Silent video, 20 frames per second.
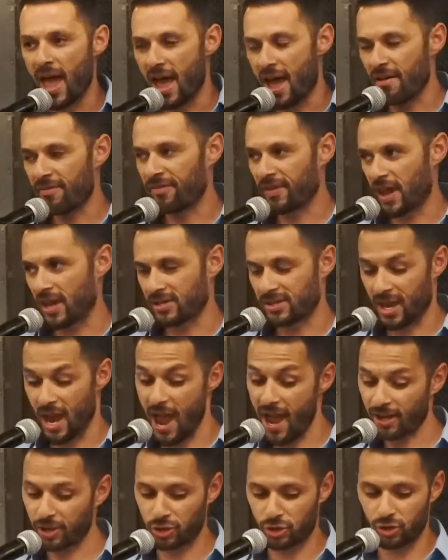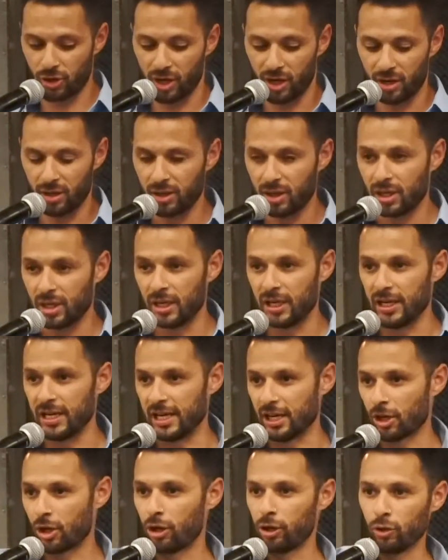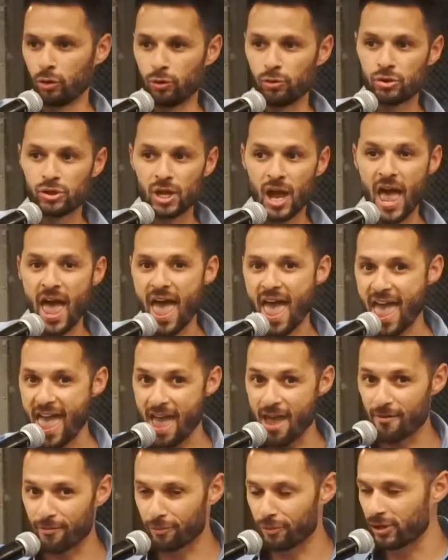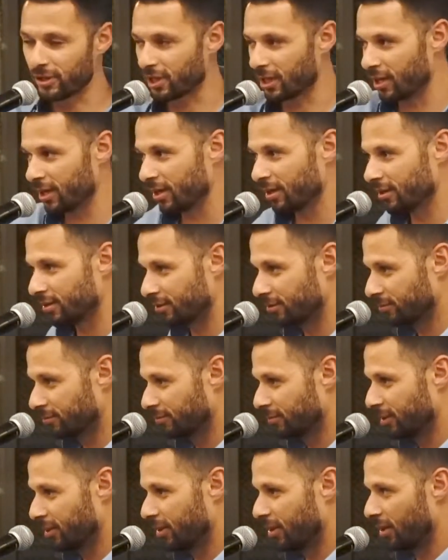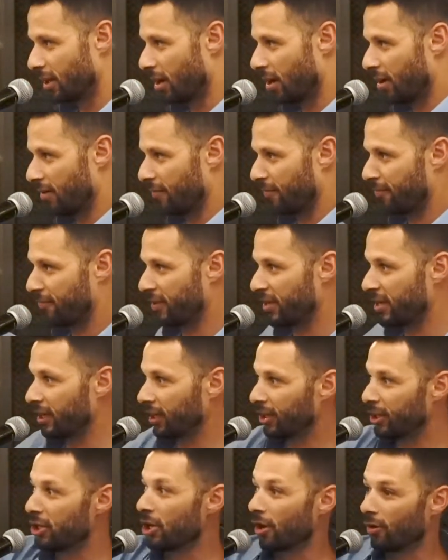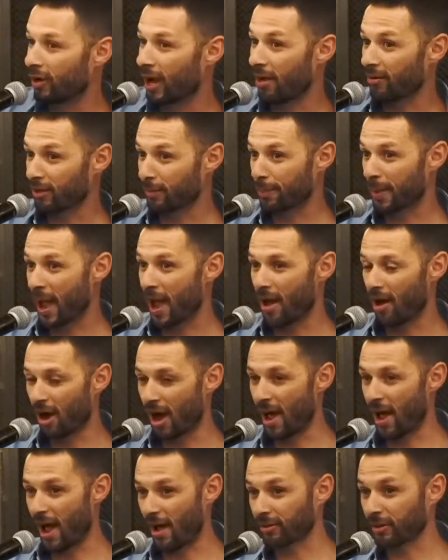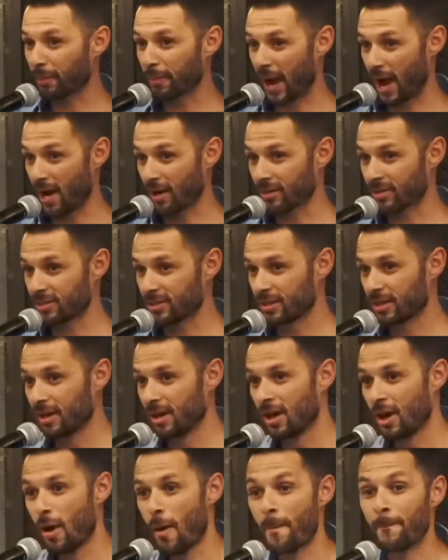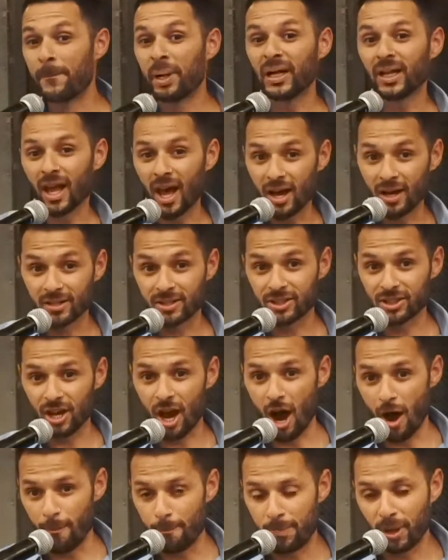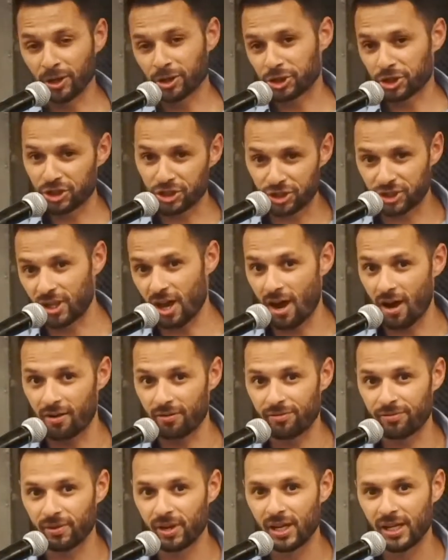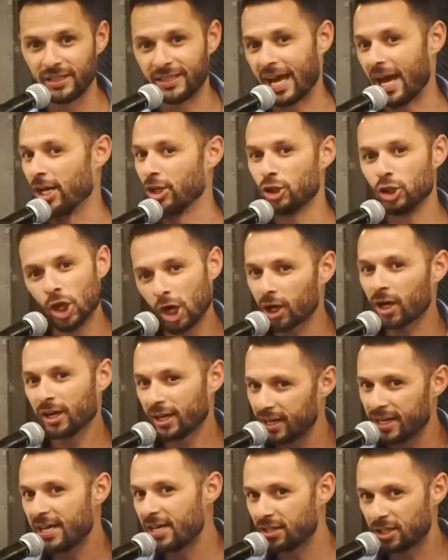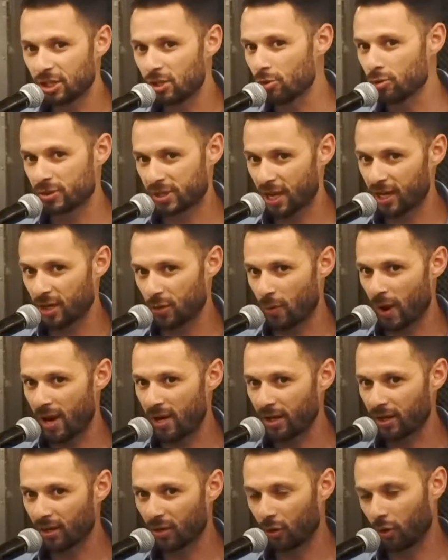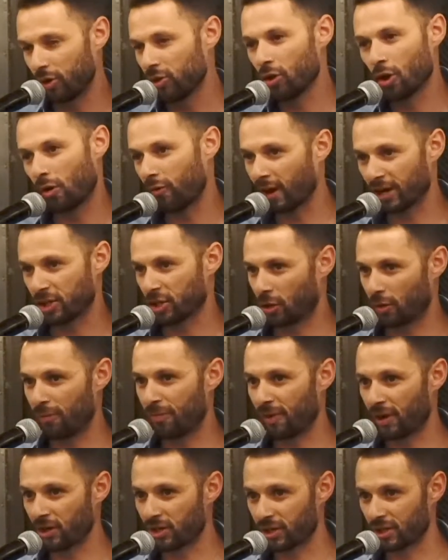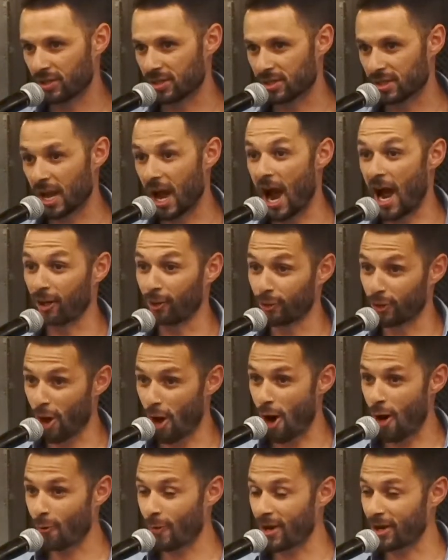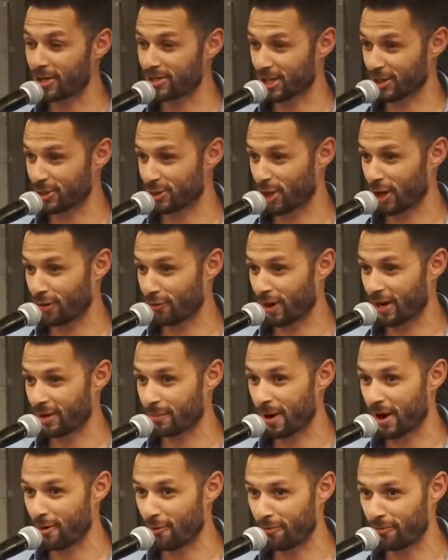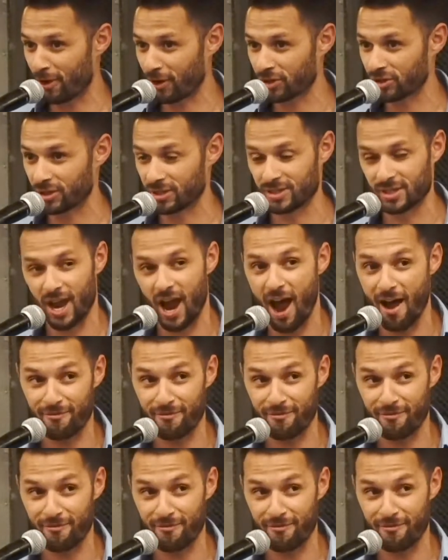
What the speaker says: FS Extra includes everything vanilla Node out the box, plus a bunch of stuff that you're going to need to use anyway, or you're going to write your own functions. I learned the hard way because I started writing my own functions.